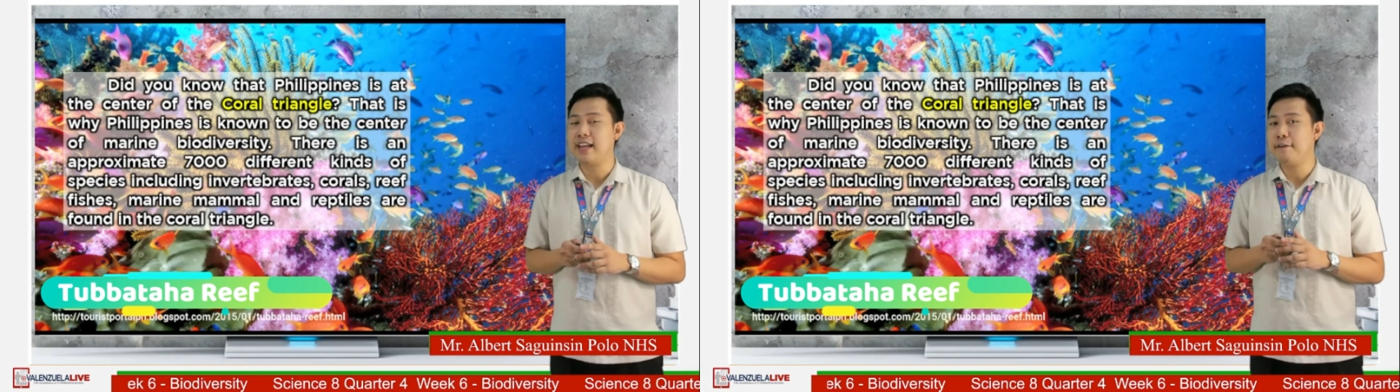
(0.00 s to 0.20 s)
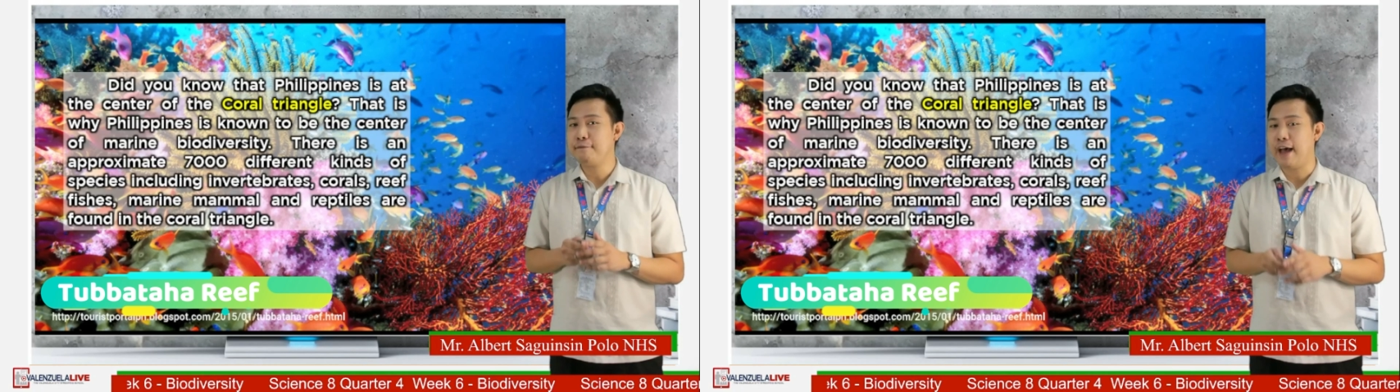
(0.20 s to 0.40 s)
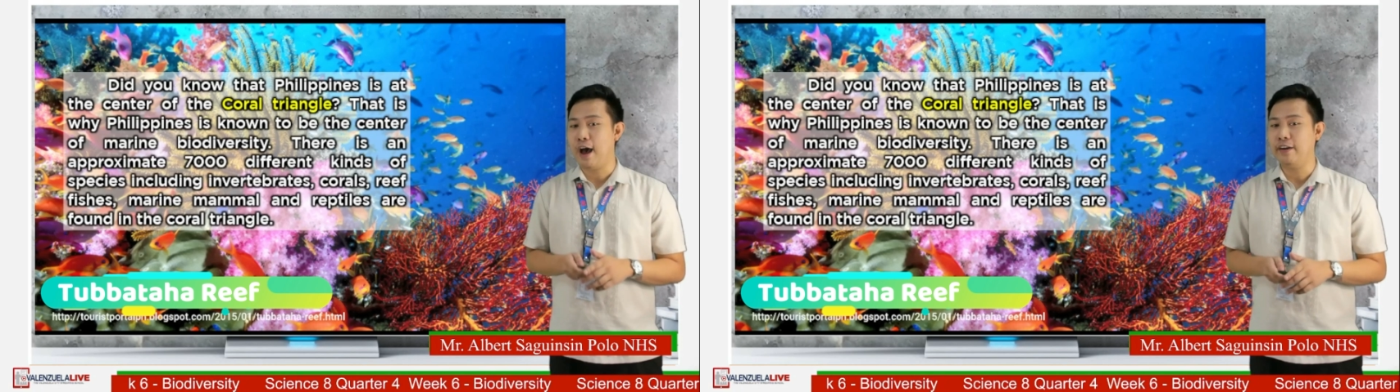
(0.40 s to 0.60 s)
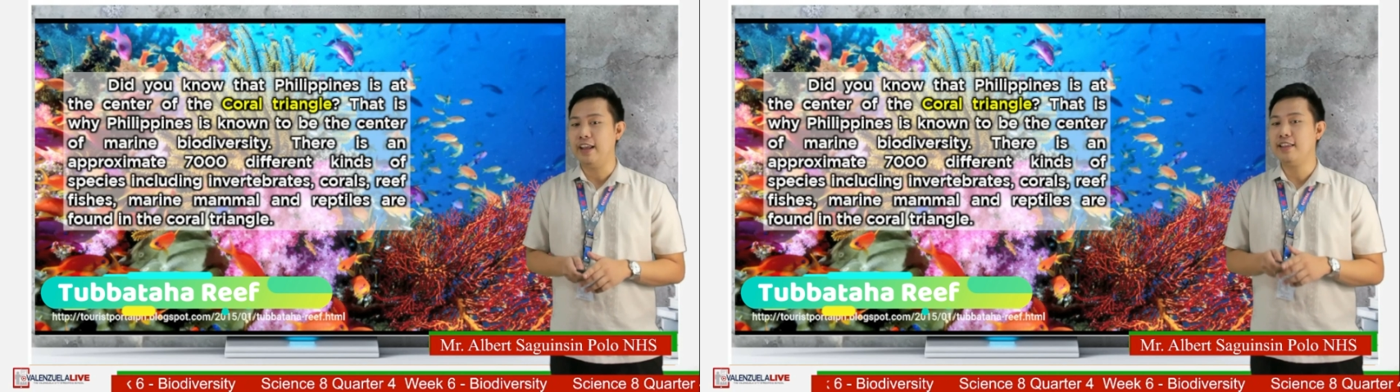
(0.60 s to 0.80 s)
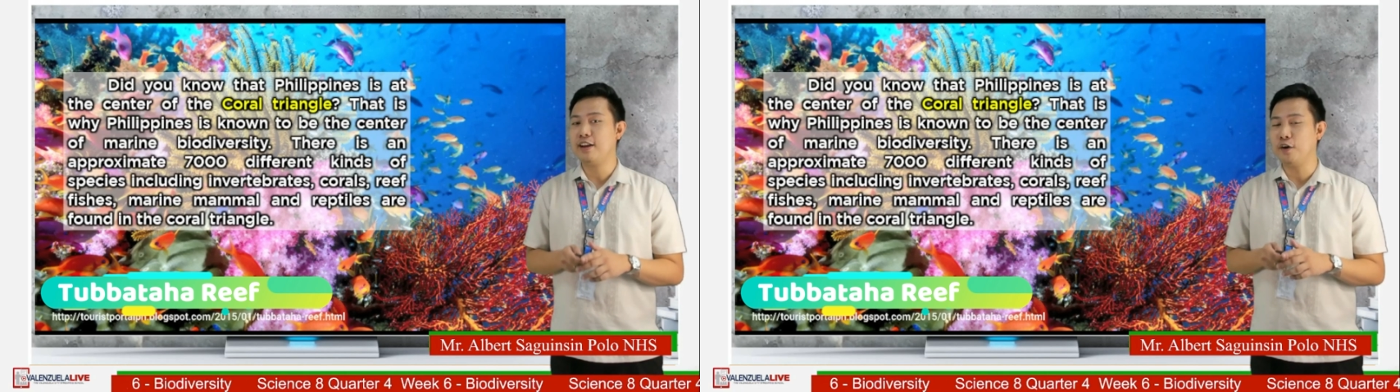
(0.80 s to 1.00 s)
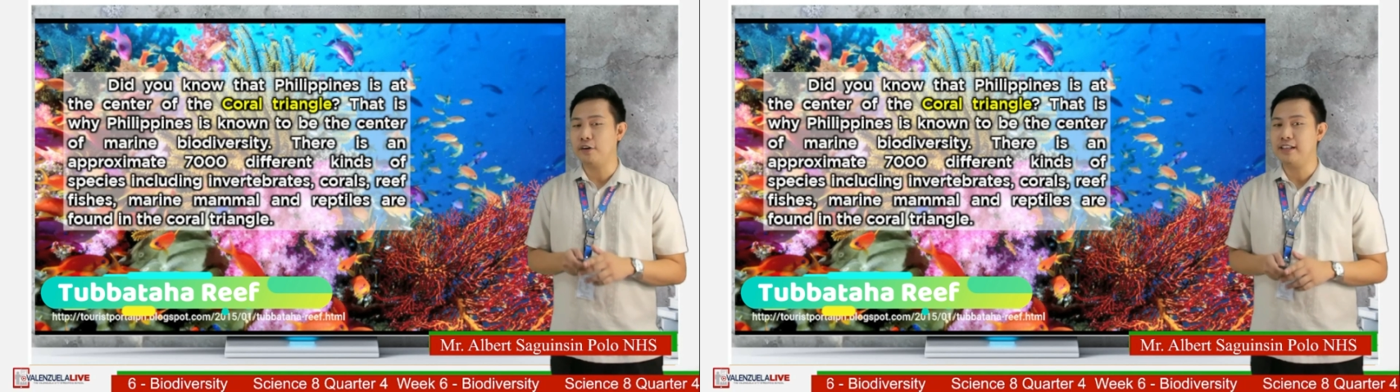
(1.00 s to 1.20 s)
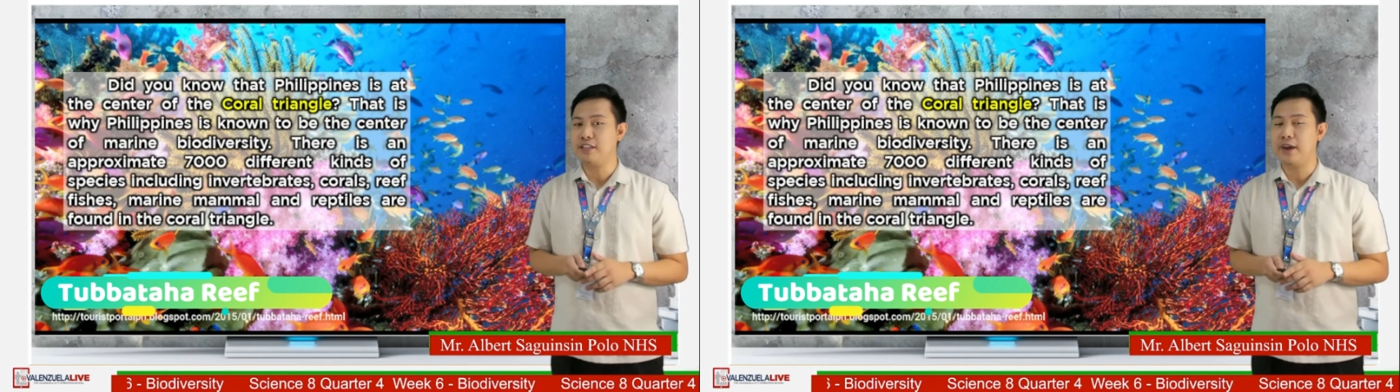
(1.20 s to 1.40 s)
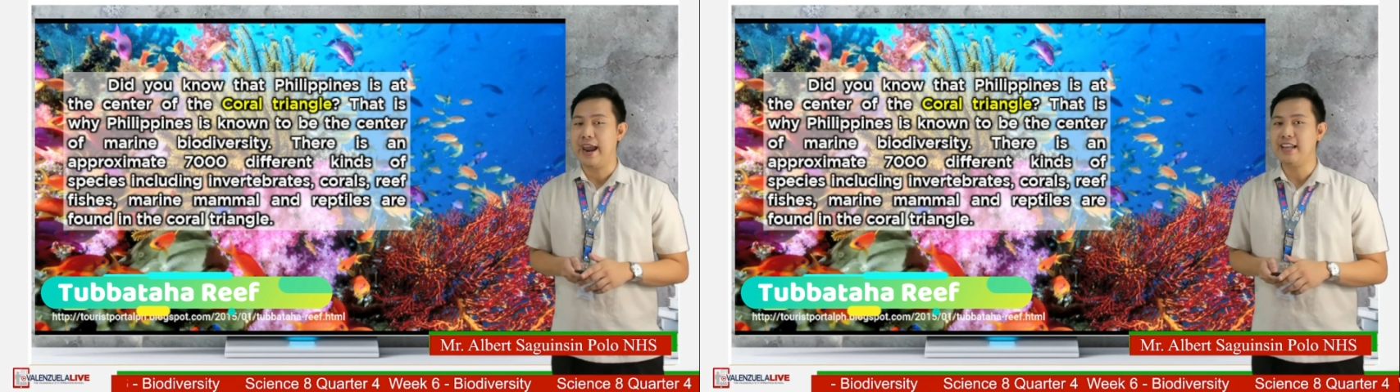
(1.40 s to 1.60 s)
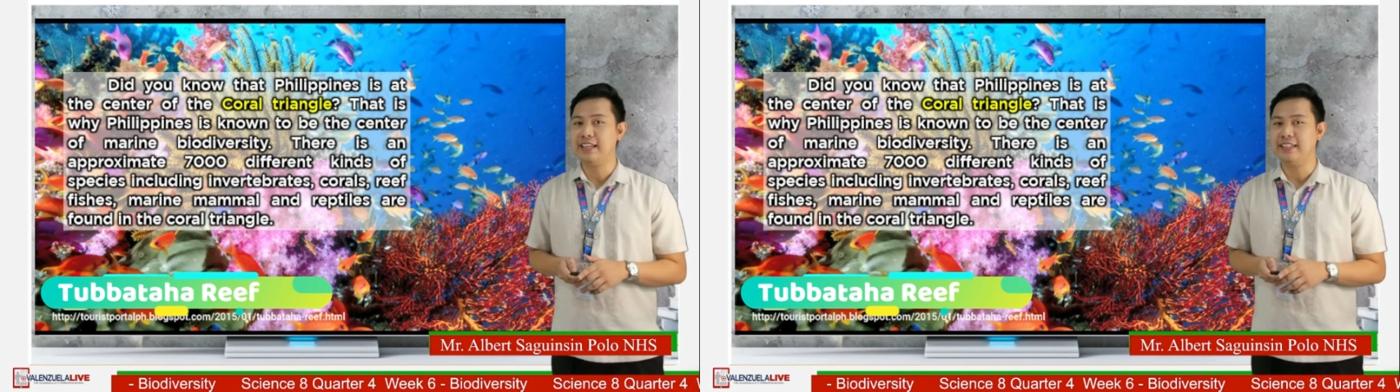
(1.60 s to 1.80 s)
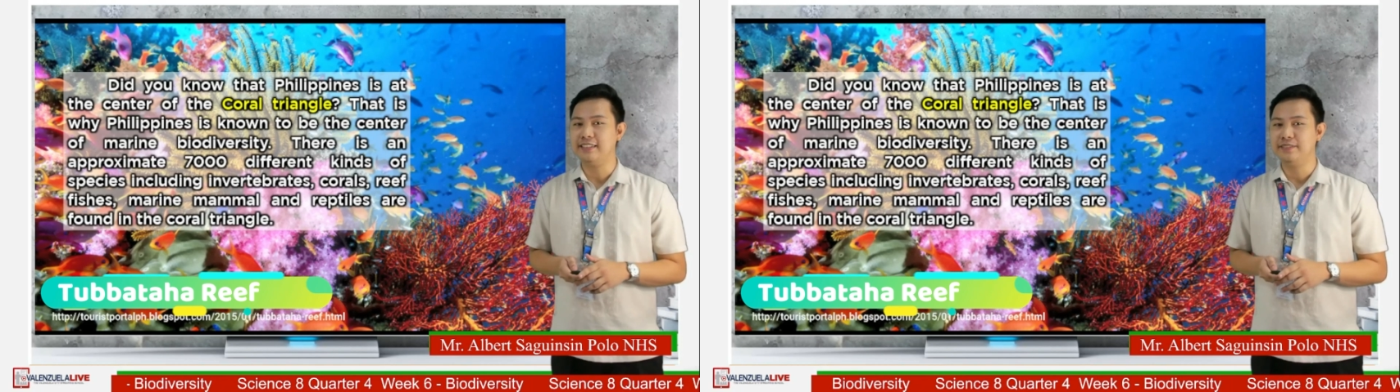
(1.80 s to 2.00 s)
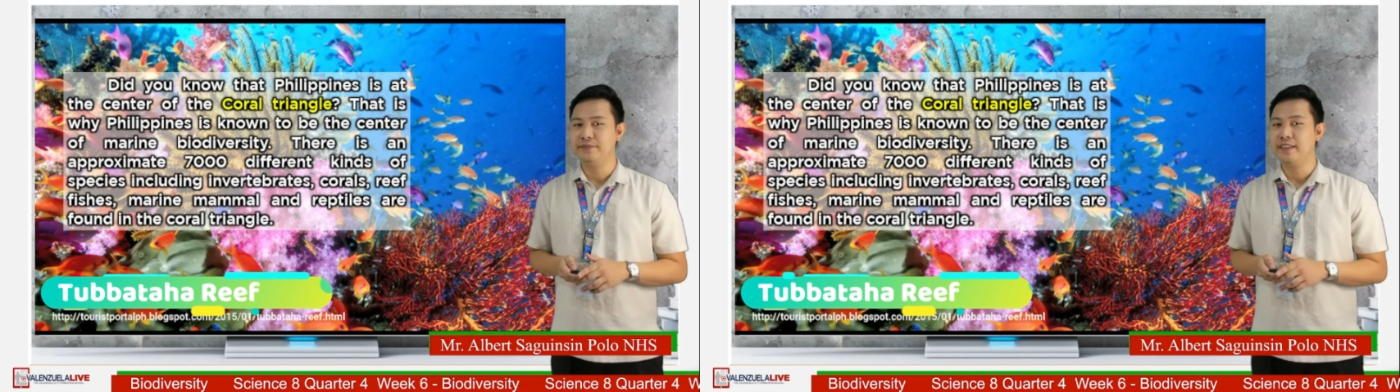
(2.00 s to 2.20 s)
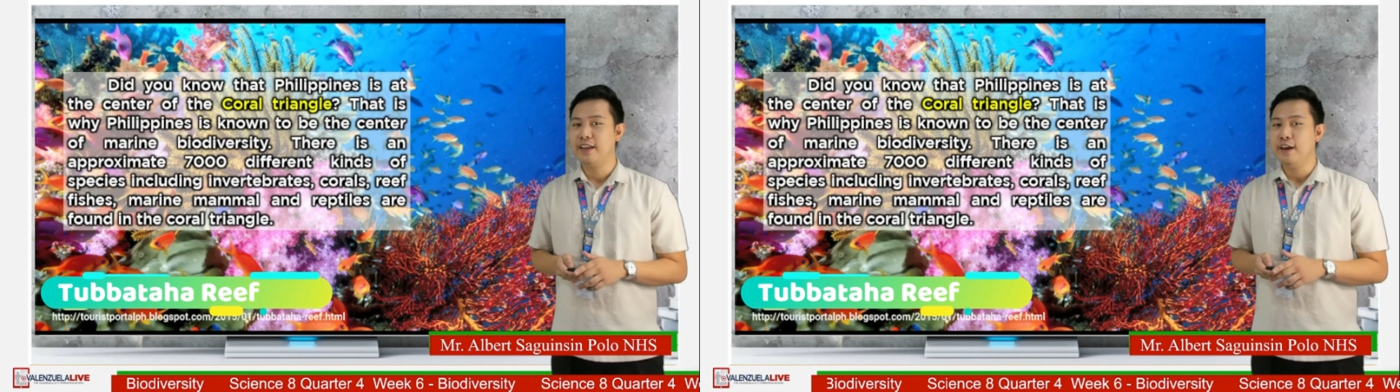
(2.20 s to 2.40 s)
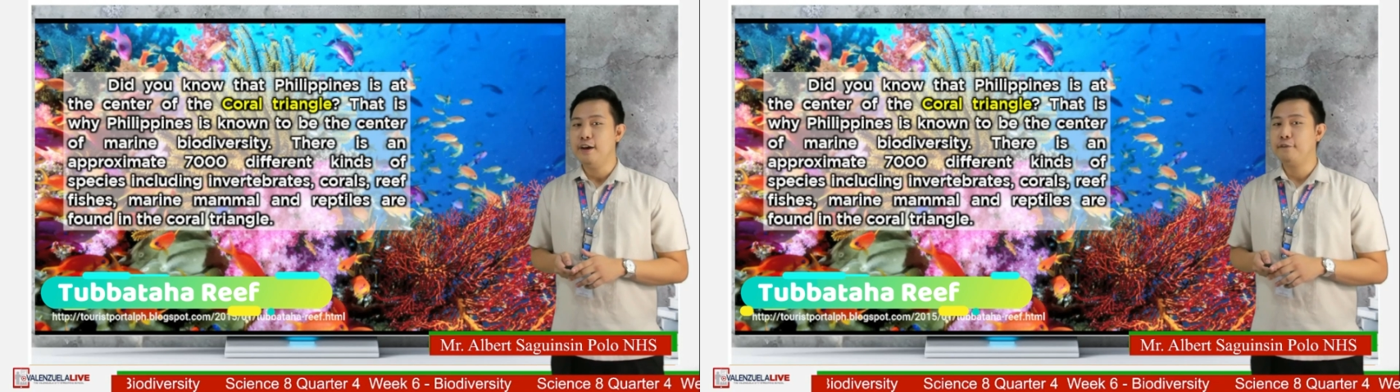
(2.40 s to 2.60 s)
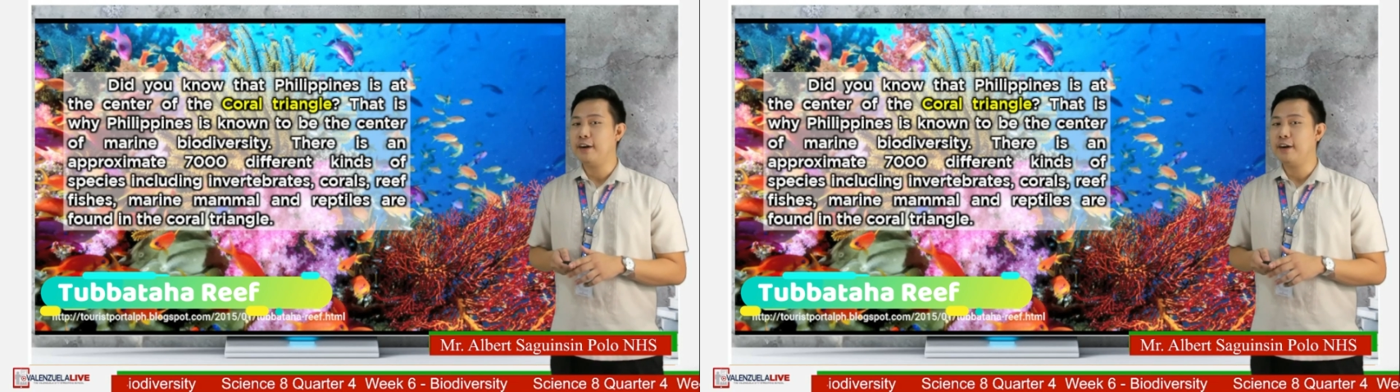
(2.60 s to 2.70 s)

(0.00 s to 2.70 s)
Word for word: are found in the Coral Triangle. For